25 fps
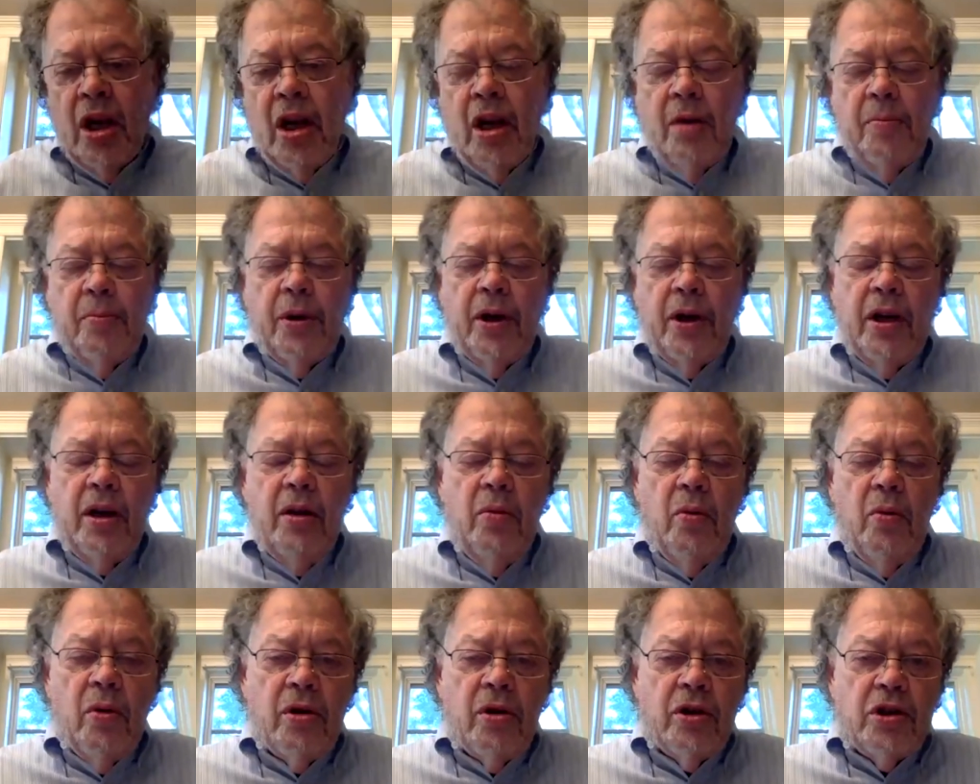but he
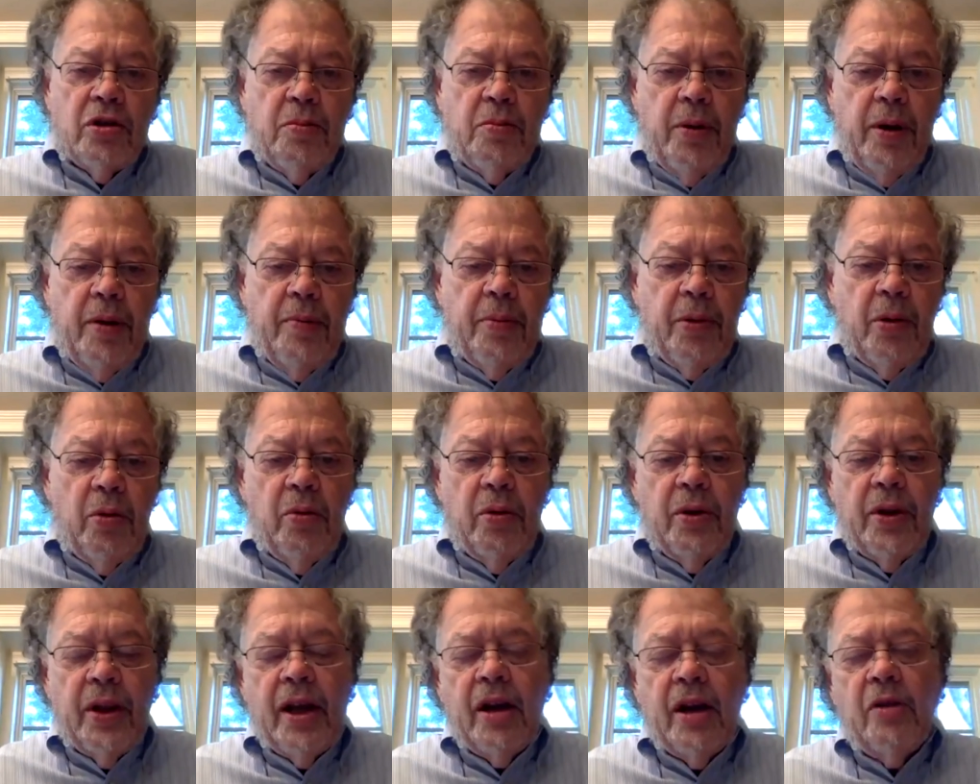wants people
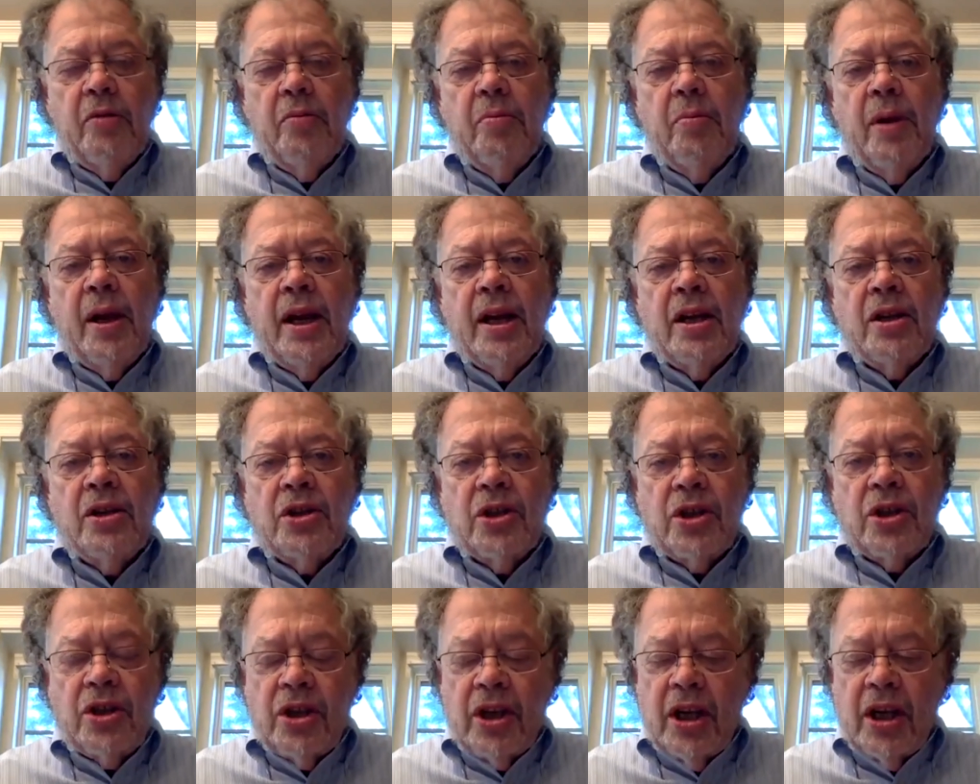without
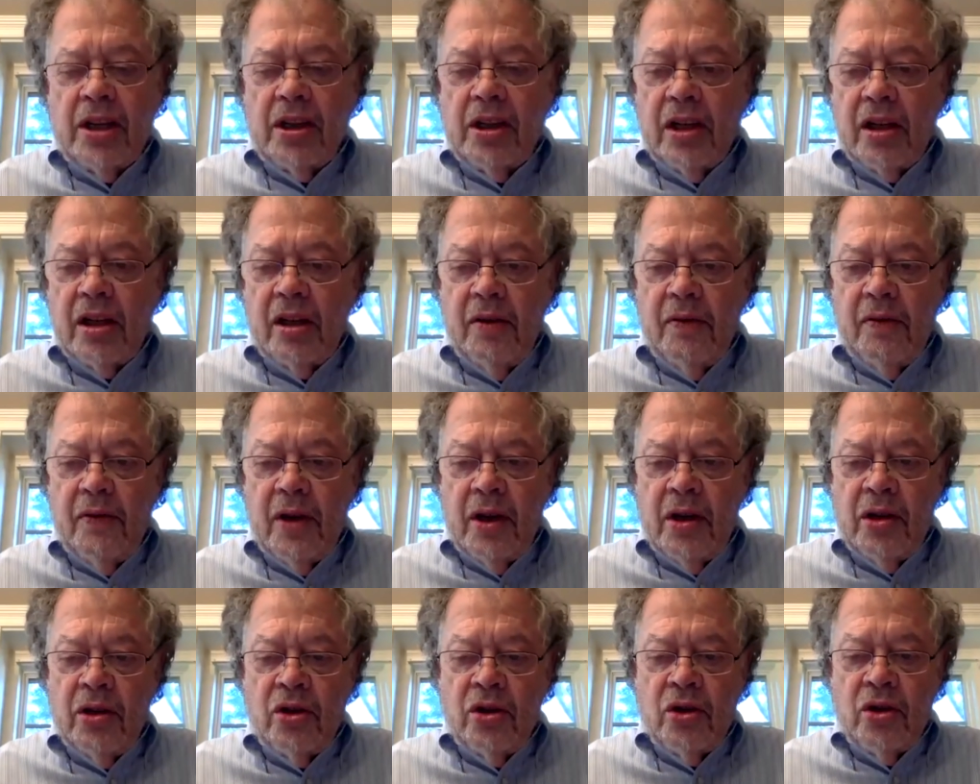masks at the
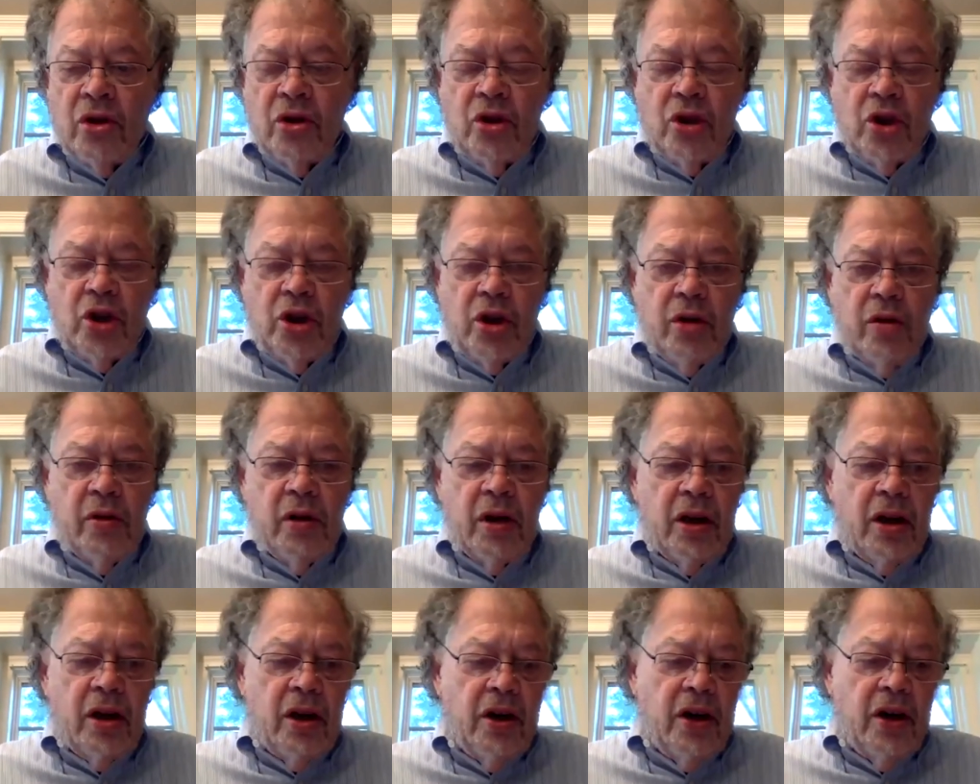convention
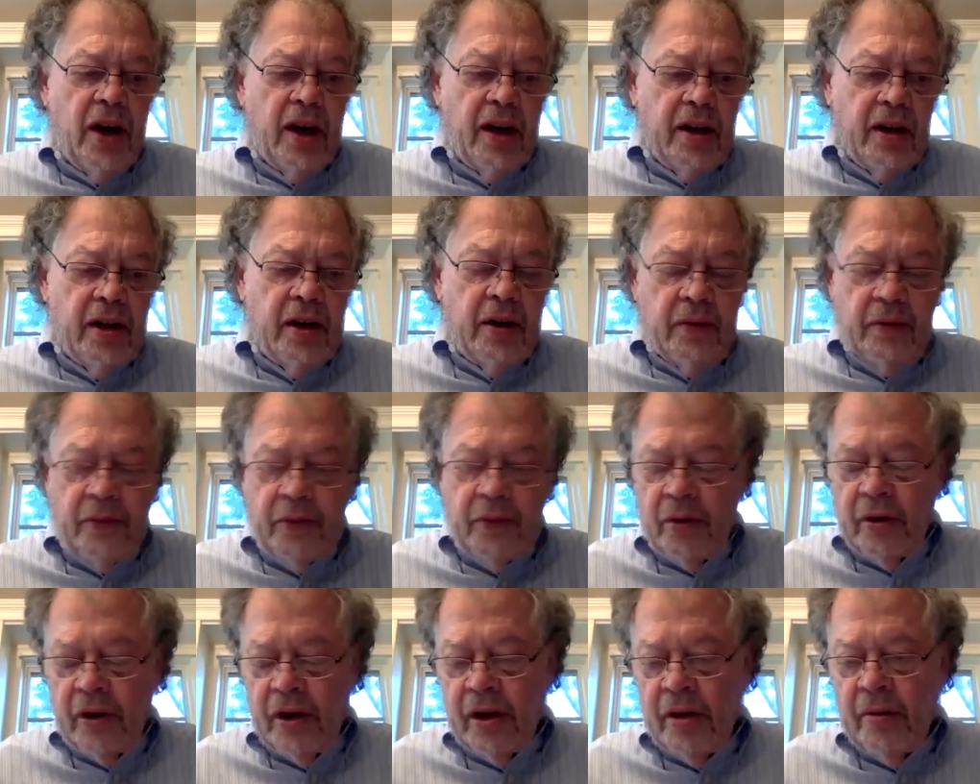cheering and yelling
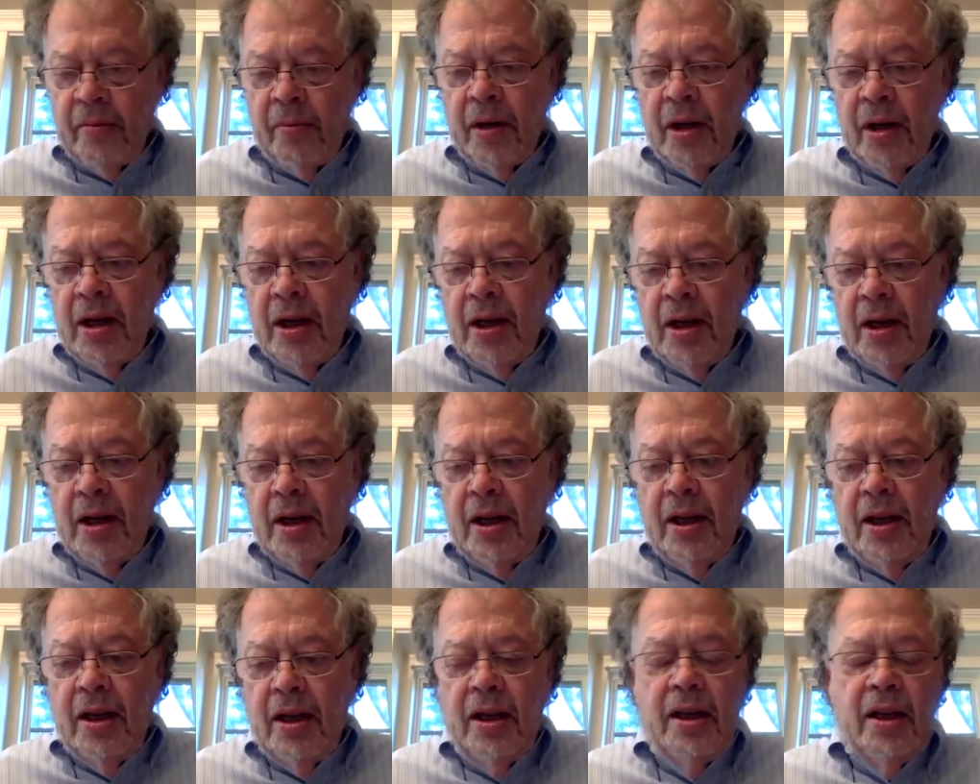for him
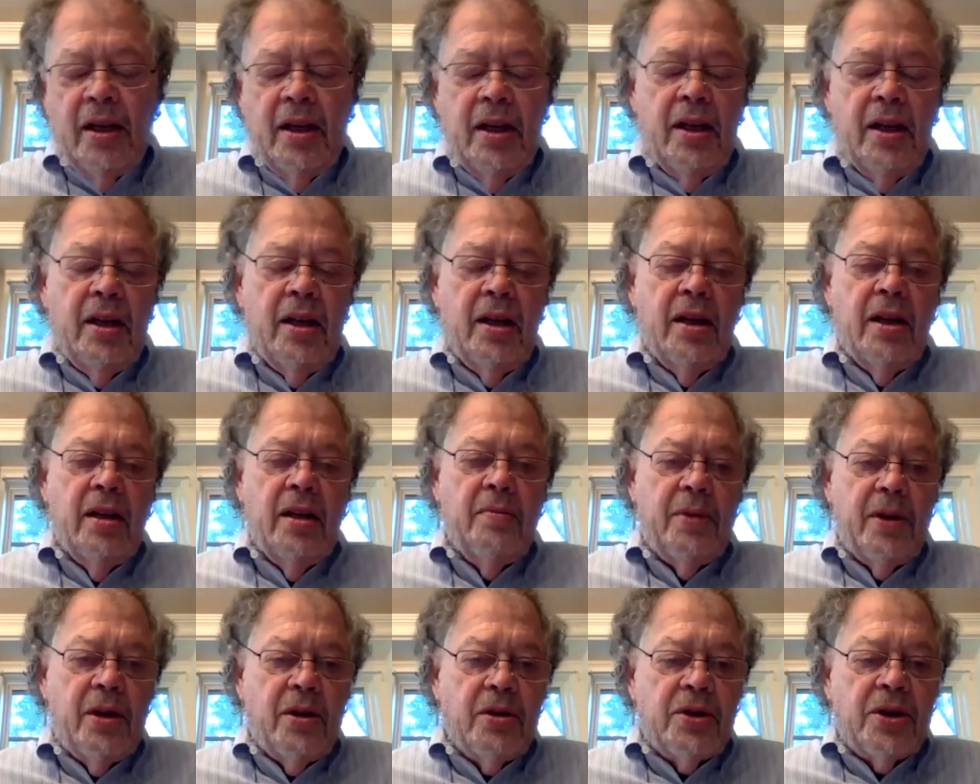
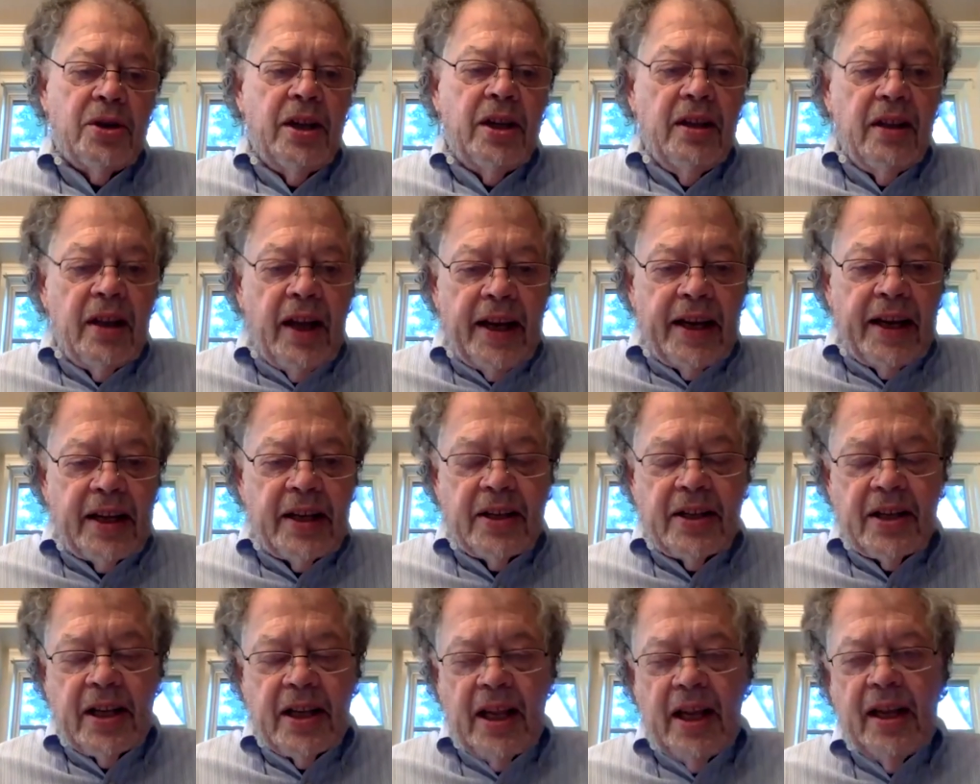because he
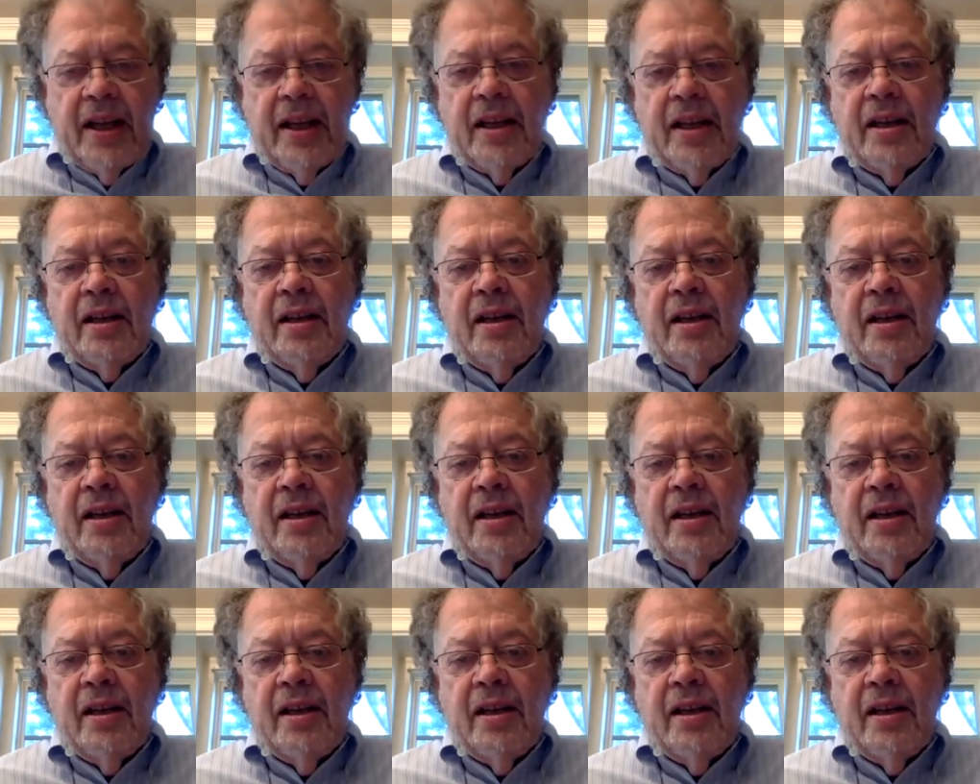likes that.